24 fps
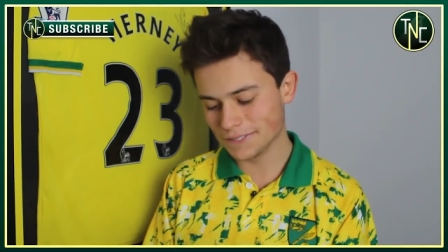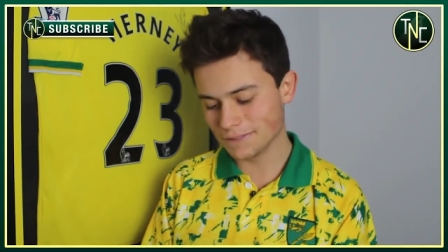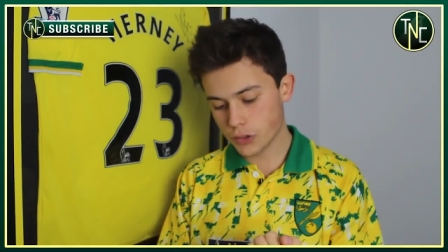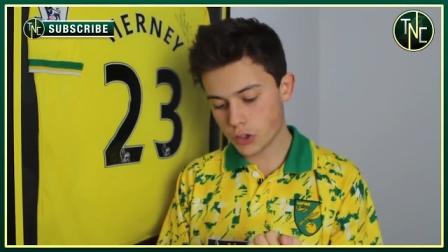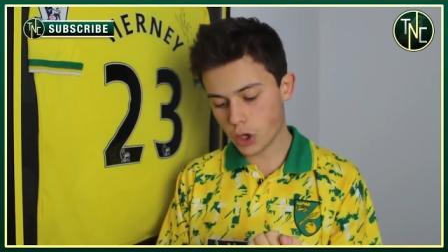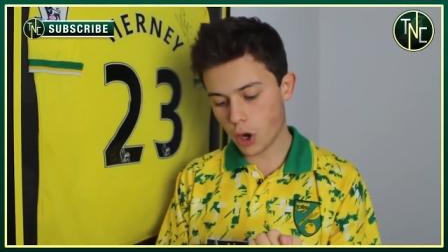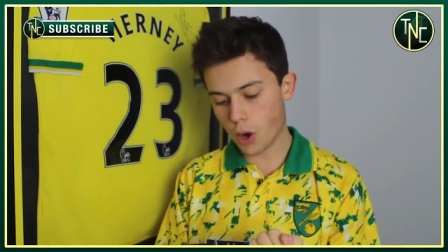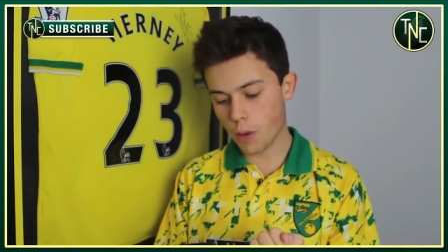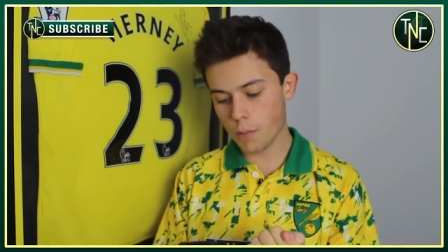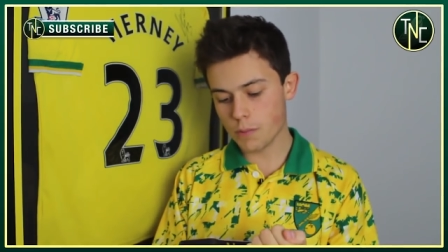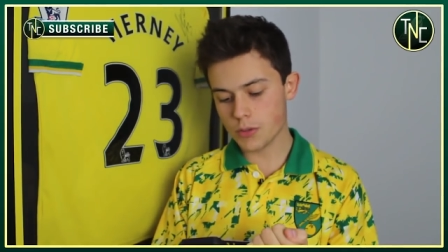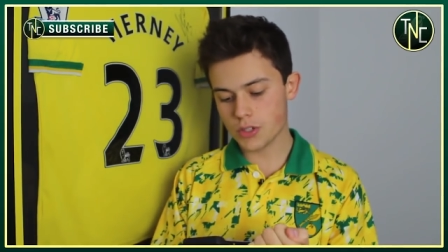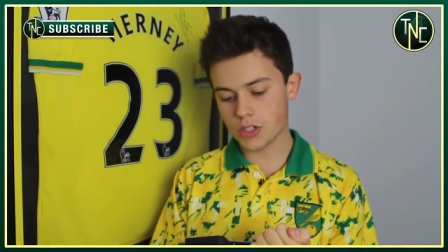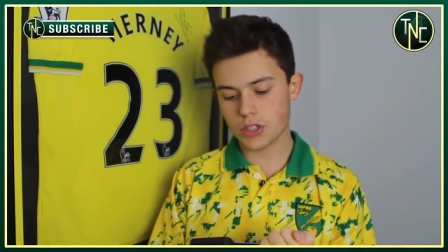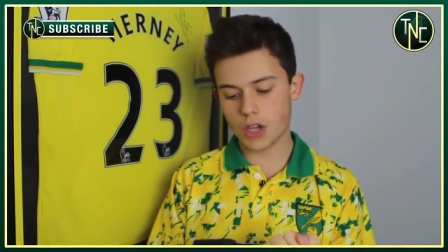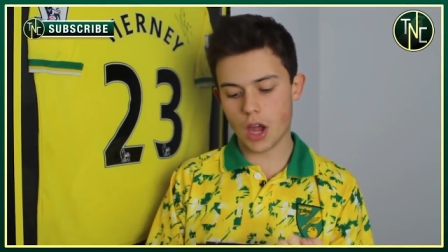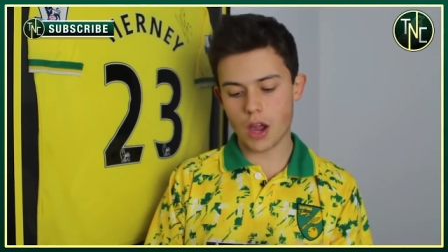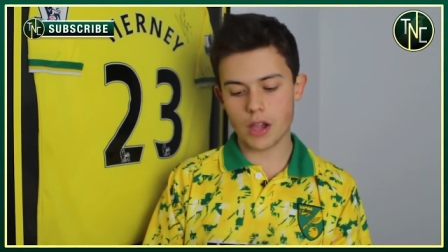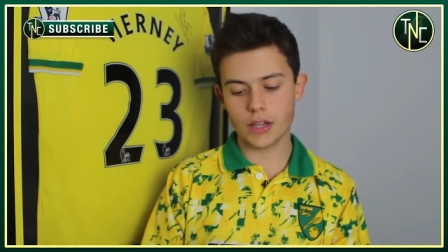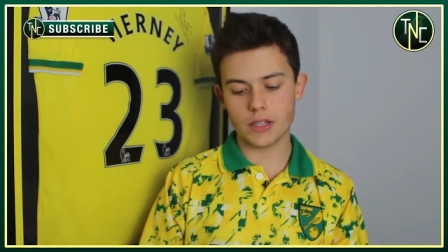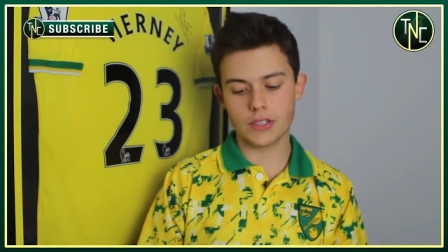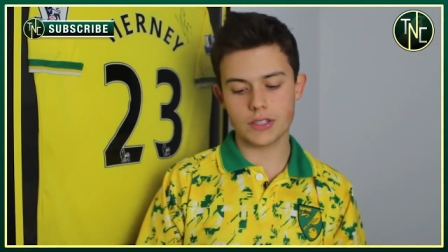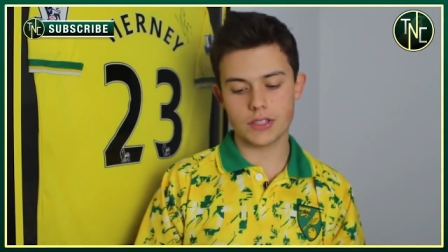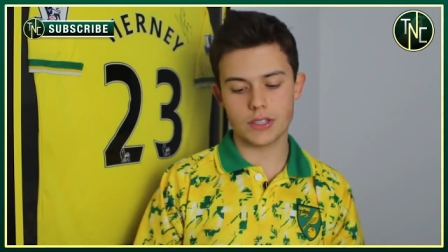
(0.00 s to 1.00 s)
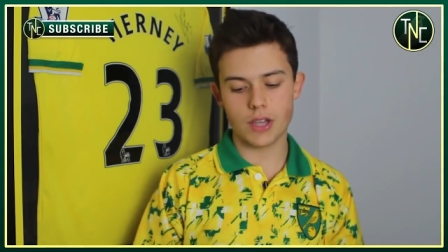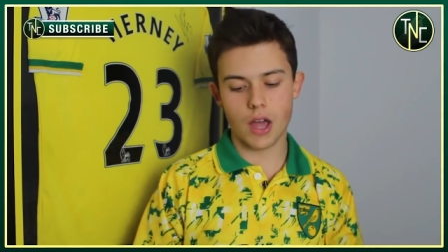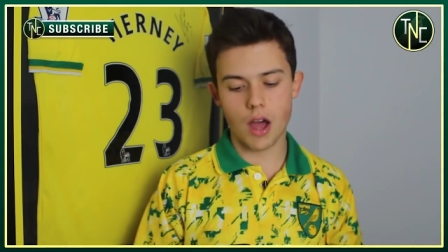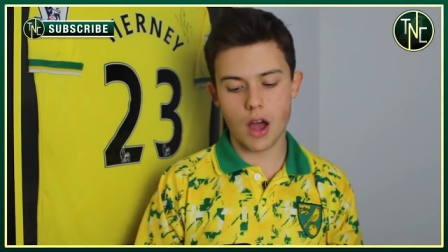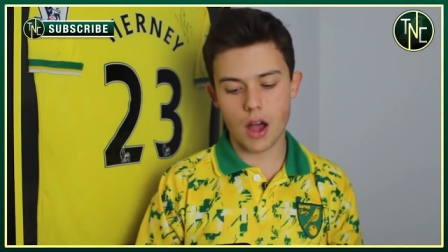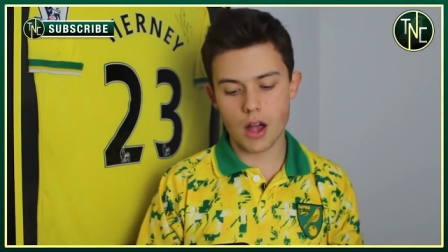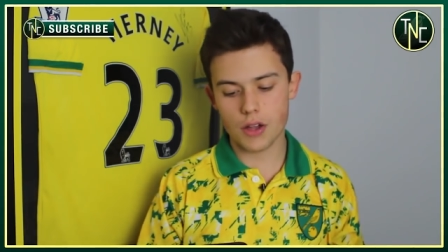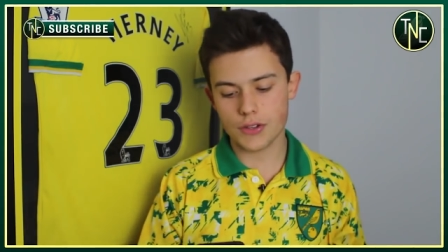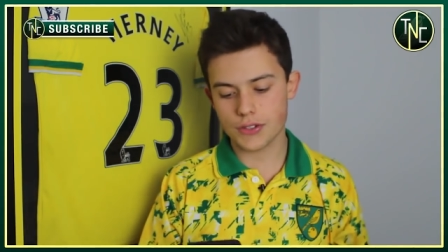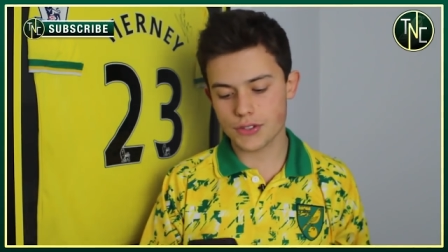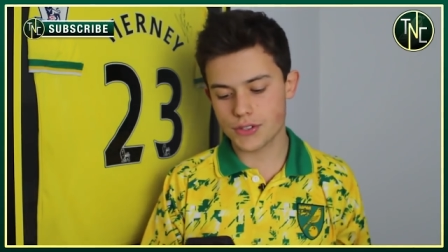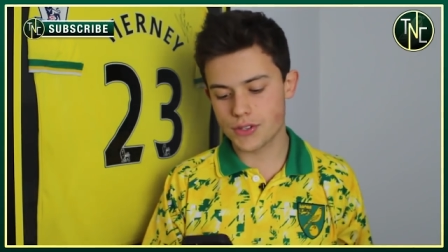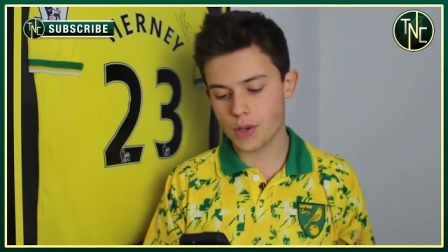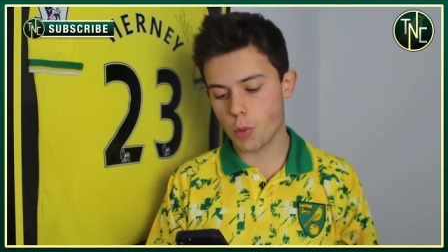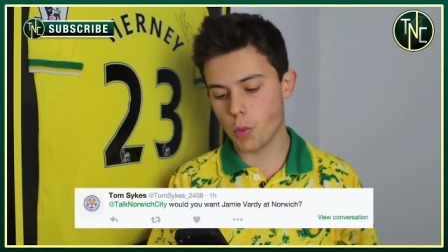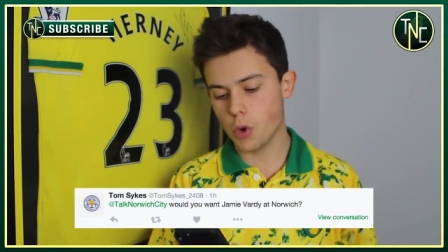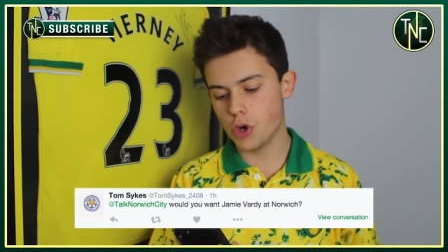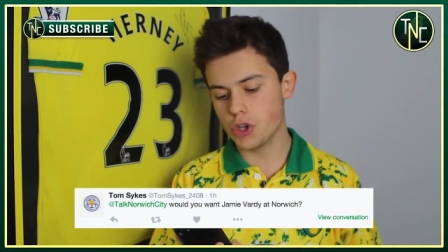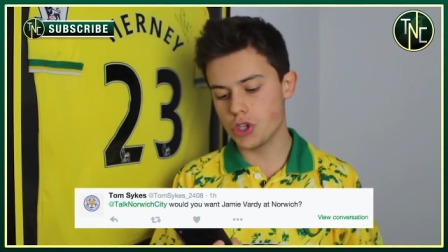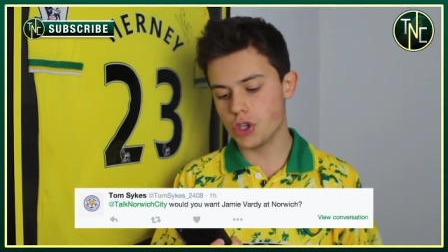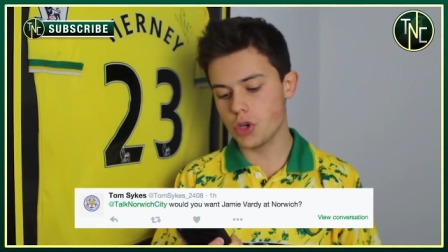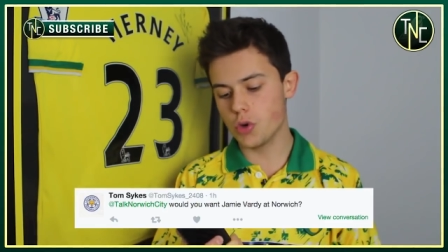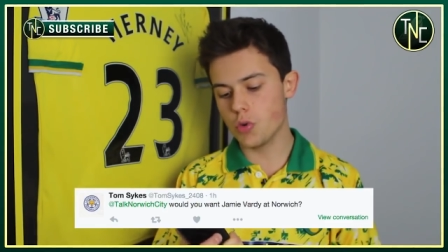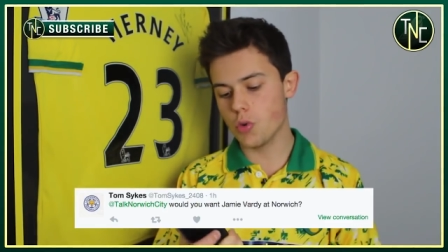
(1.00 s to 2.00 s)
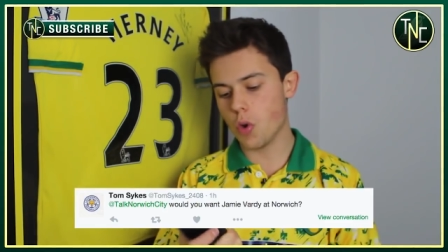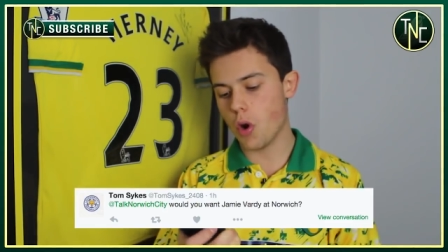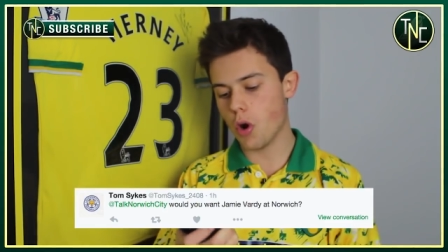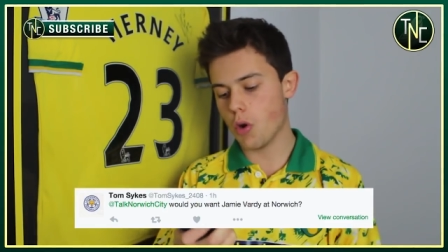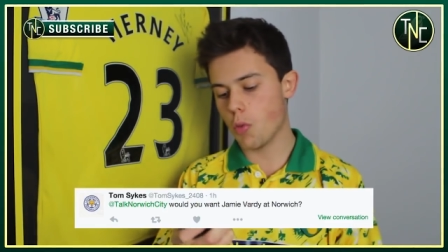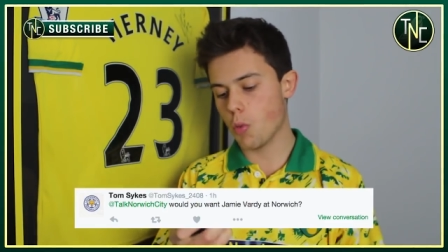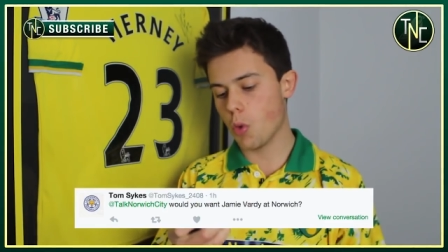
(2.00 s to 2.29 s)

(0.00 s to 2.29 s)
Tom Sykes asks, would you